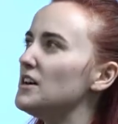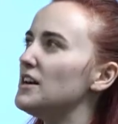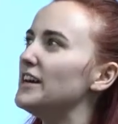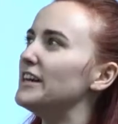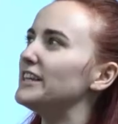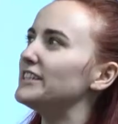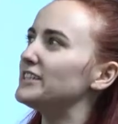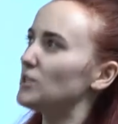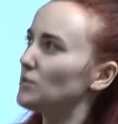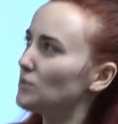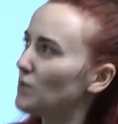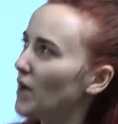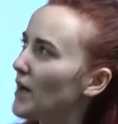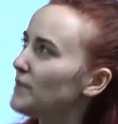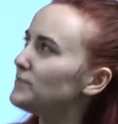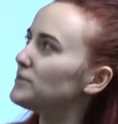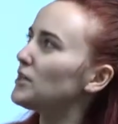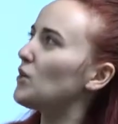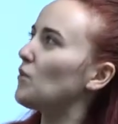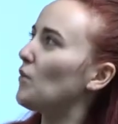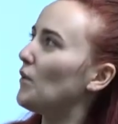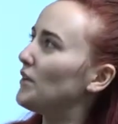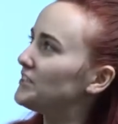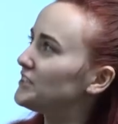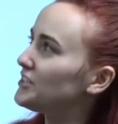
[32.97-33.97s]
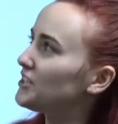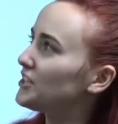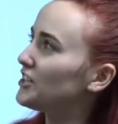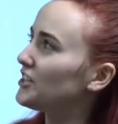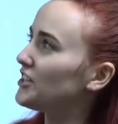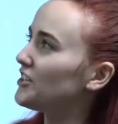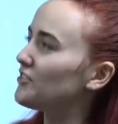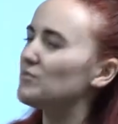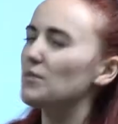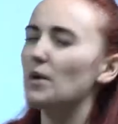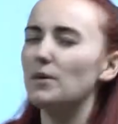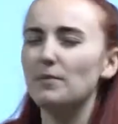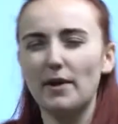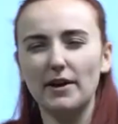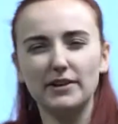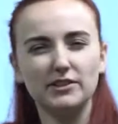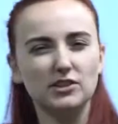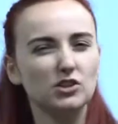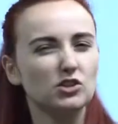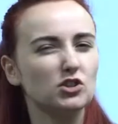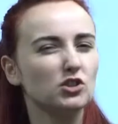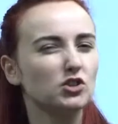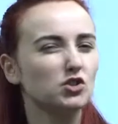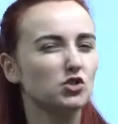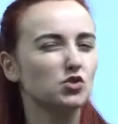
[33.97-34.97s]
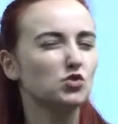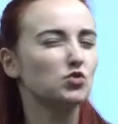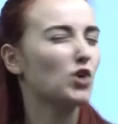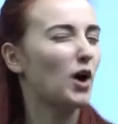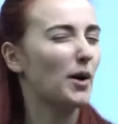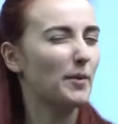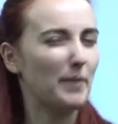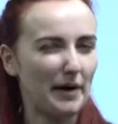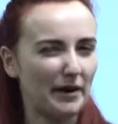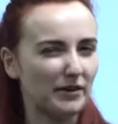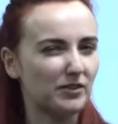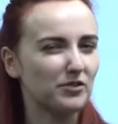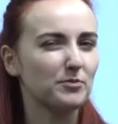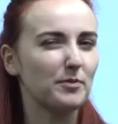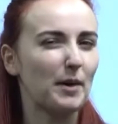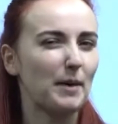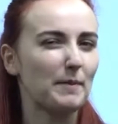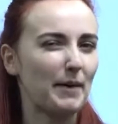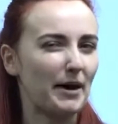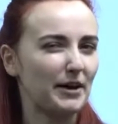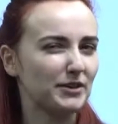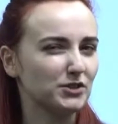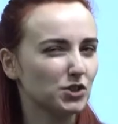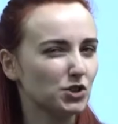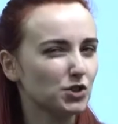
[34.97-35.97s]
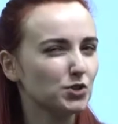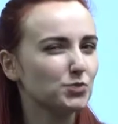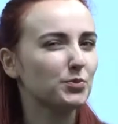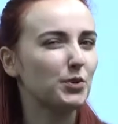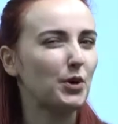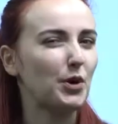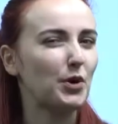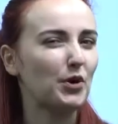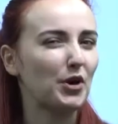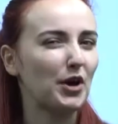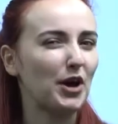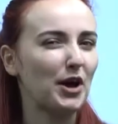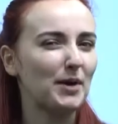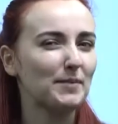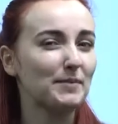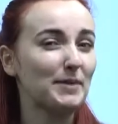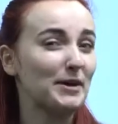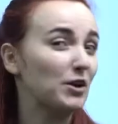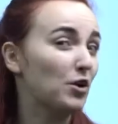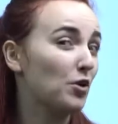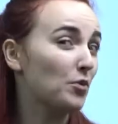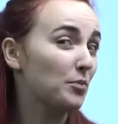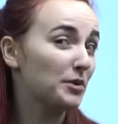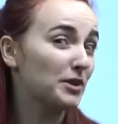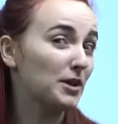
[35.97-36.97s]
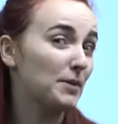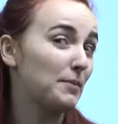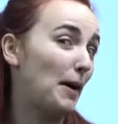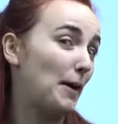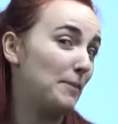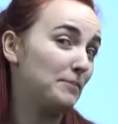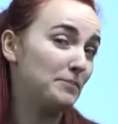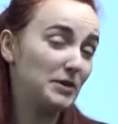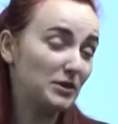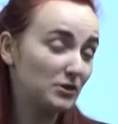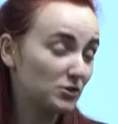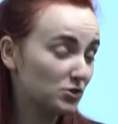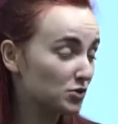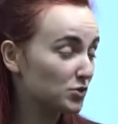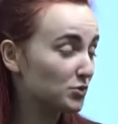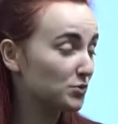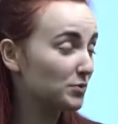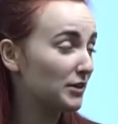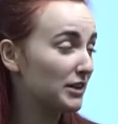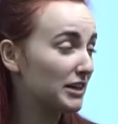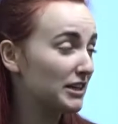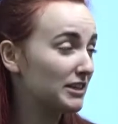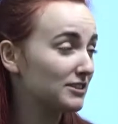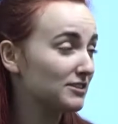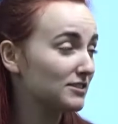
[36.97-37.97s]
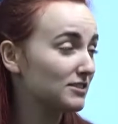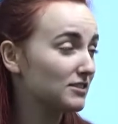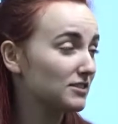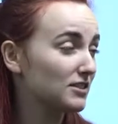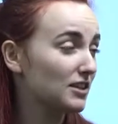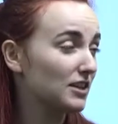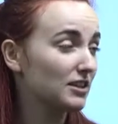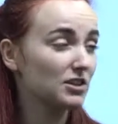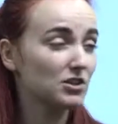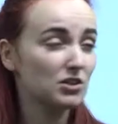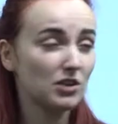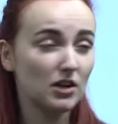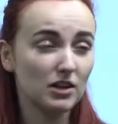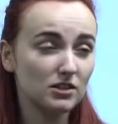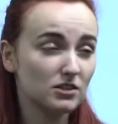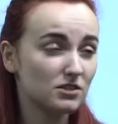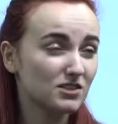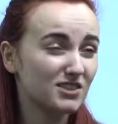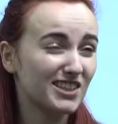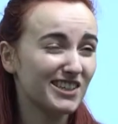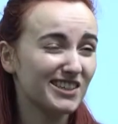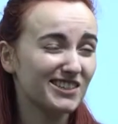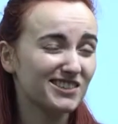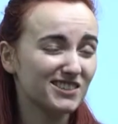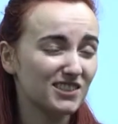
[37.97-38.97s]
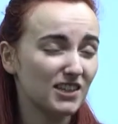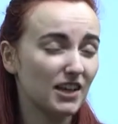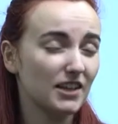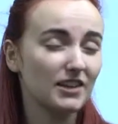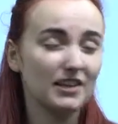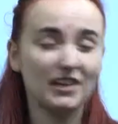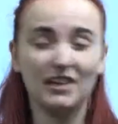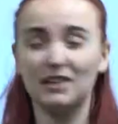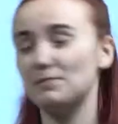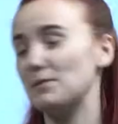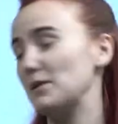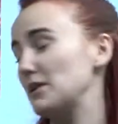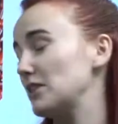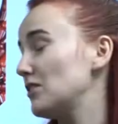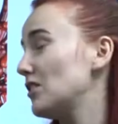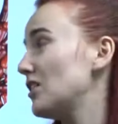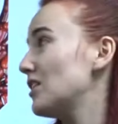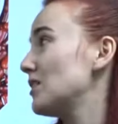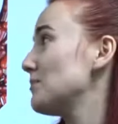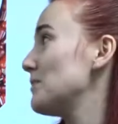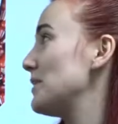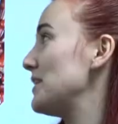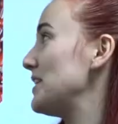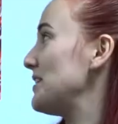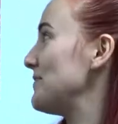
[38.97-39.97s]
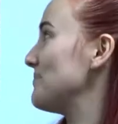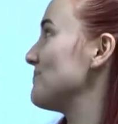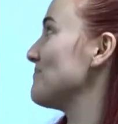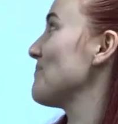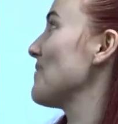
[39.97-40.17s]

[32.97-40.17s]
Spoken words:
sometimes I wonder if maybe I should just drop out of my master's program and open a patbingsu place in the United States. I think I'd make a lot of money.